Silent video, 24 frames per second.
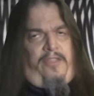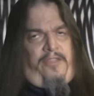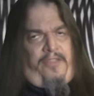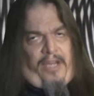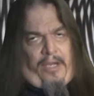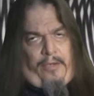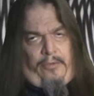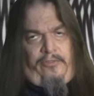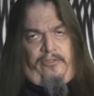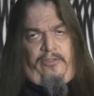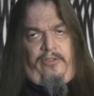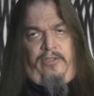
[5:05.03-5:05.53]

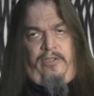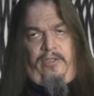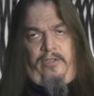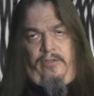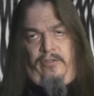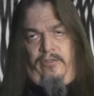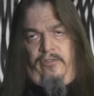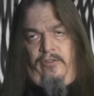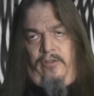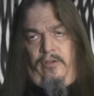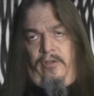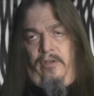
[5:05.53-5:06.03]
thousand
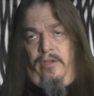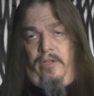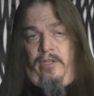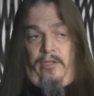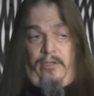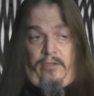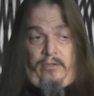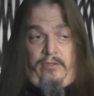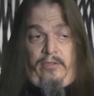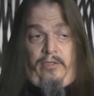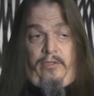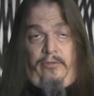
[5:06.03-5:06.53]
years
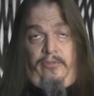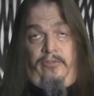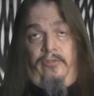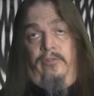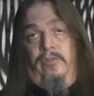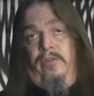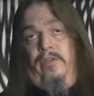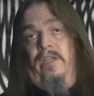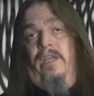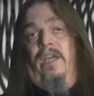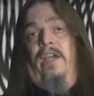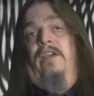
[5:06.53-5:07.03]
earlier, closer
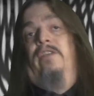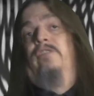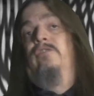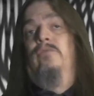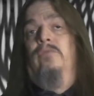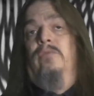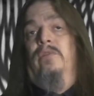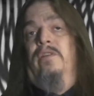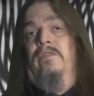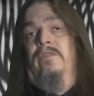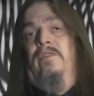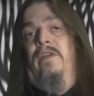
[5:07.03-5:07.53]
to the
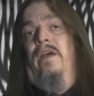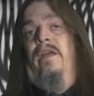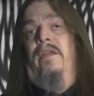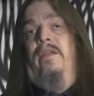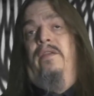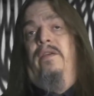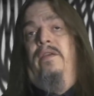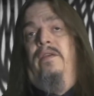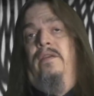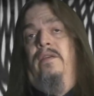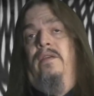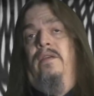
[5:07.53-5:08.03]
actual event.